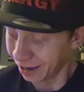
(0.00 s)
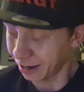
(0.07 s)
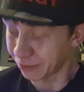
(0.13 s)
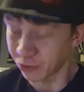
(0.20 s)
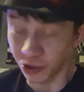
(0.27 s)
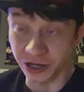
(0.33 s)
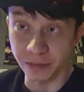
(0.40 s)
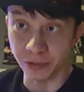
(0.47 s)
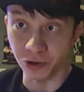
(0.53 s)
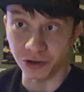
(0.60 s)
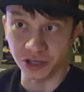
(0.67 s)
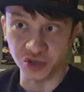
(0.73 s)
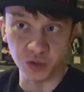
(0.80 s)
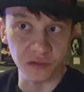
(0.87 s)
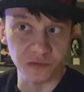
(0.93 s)
I'm gonna be
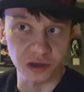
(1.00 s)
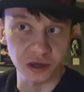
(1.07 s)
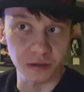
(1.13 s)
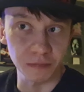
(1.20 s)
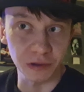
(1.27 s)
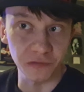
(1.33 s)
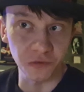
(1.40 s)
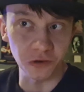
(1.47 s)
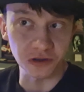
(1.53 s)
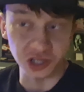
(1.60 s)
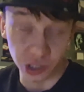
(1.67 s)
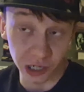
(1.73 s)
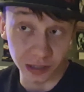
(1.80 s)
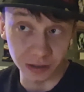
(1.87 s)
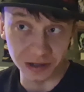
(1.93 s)
honest with you. Before
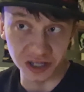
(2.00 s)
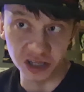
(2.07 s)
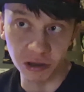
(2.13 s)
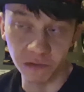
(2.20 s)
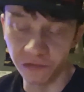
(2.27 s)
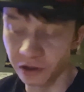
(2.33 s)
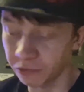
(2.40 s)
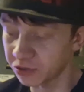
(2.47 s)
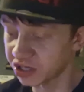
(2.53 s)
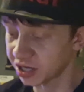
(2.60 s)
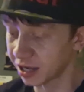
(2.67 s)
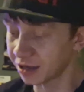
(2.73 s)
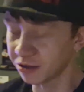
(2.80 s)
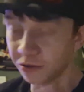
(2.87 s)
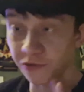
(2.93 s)
trying this stuff, I was
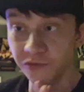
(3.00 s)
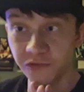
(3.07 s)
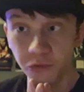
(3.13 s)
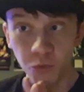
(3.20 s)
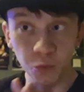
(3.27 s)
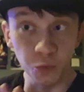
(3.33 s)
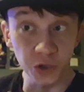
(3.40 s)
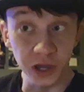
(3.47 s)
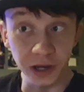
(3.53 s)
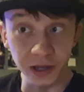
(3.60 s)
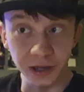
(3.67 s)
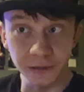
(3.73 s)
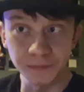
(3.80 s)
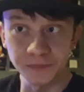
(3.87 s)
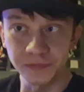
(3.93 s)
kind of
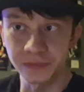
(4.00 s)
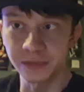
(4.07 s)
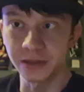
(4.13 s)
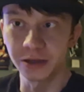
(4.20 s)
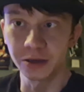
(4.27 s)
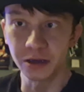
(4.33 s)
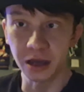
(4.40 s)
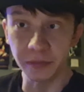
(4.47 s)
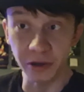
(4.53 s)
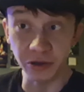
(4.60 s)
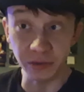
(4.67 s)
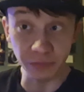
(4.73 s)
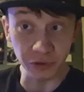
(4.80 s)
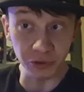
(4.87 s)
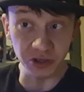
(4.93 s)
wary about
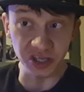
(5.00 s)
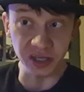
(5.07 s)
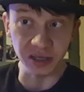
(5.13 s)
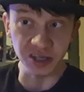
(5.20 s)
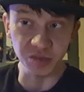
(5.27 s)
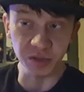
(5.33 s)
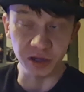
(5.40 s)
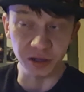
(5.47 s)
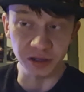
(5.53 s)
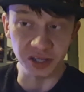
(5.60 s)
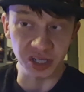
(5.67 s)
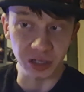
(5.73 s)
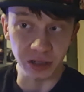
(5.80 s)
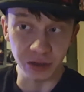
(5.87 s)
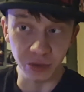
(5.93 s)
the booziness
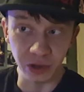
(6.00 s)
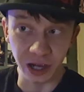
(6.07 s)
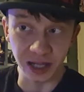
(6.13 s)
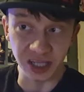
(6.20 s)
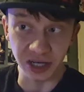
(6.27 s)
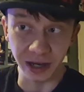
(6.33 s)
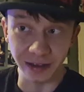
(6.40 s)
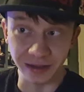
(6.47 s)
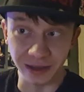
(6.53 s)
because I tried